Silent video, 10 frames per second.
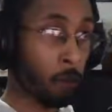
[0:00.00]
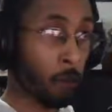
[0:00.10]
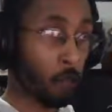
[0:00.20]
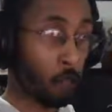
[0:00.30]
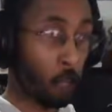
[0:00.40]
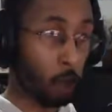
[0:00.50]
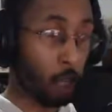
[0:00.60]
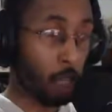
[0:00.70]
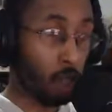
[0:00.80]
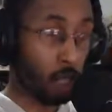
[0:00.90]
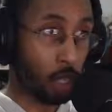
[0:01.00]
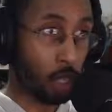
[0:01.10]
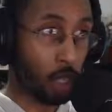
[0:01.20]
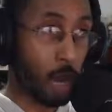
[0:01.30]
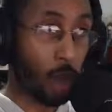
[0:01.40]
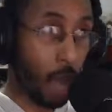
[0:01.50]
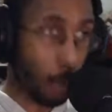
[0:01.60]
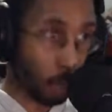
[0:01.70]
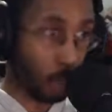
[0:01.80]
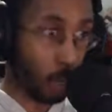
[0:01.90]
So that'll be interesting to see how that
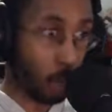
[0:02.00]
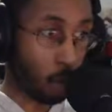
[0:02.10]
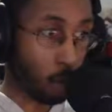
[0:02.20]
plays out.